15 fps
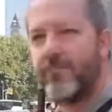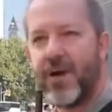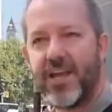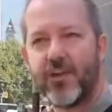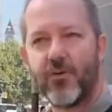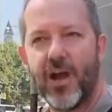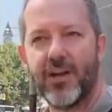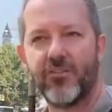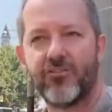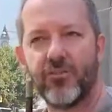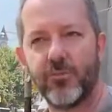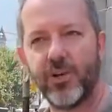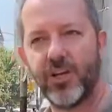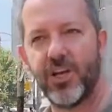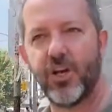of bike riders,
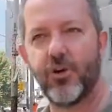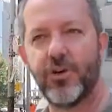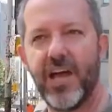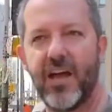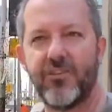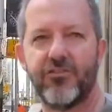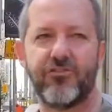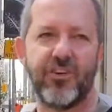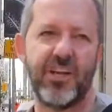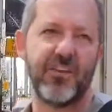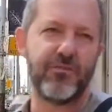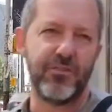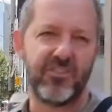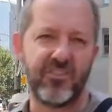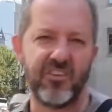so we're going to go down the street.
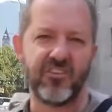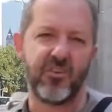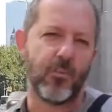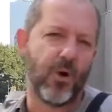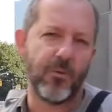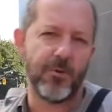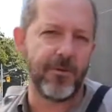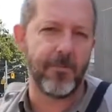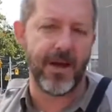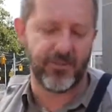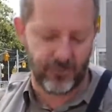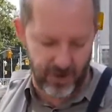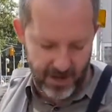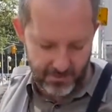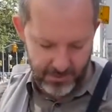If we see some more, we
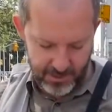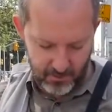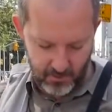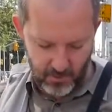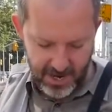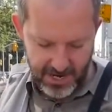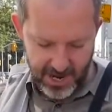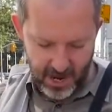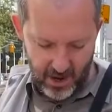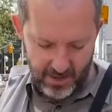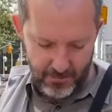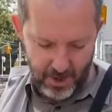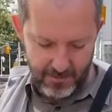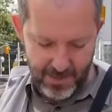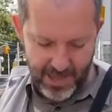might try it, but right now
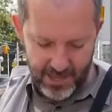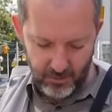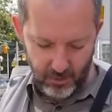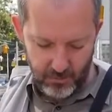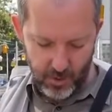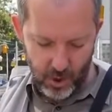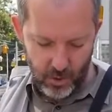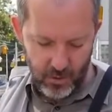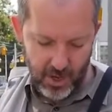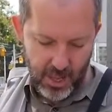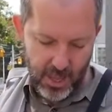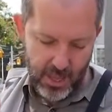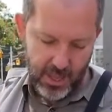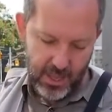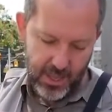I'm on manual mode,
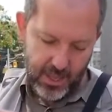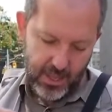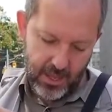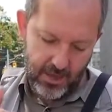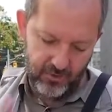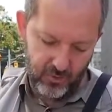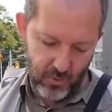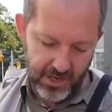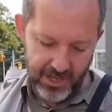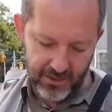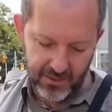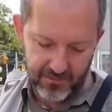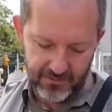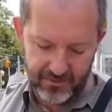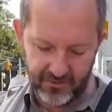a
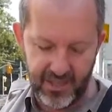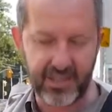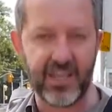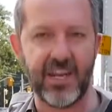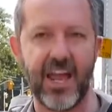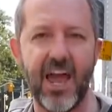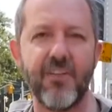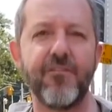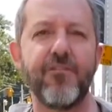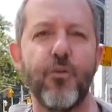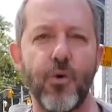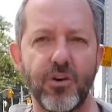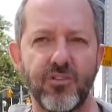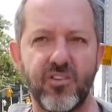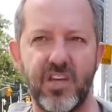20th of a second
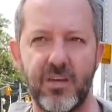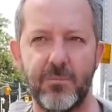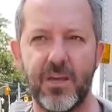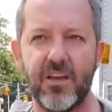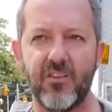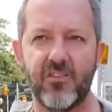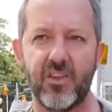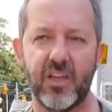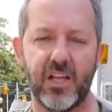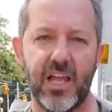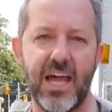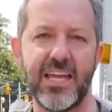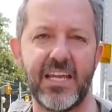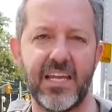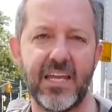F14 because of the
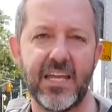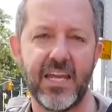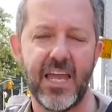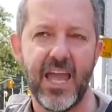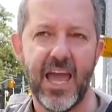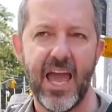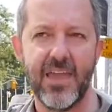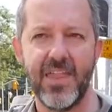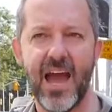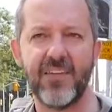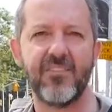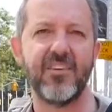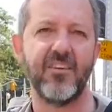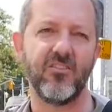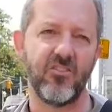light, and
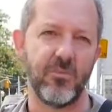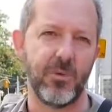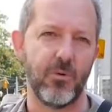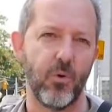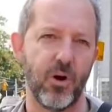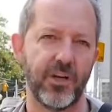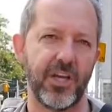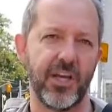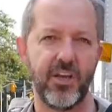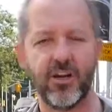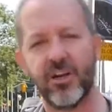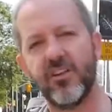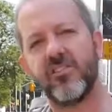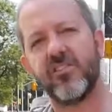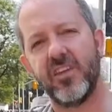that seems to be working.
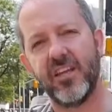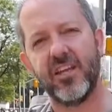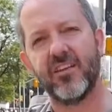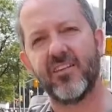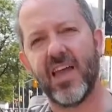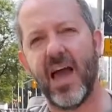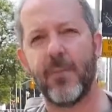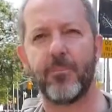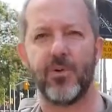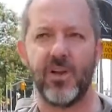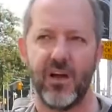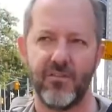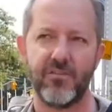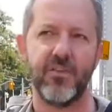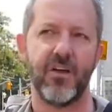You're going to see an
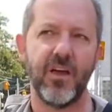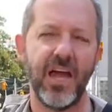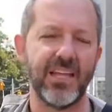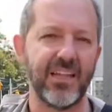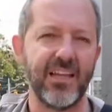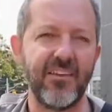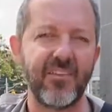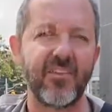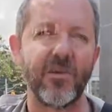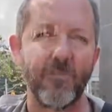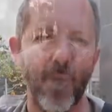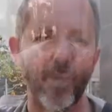example of at least the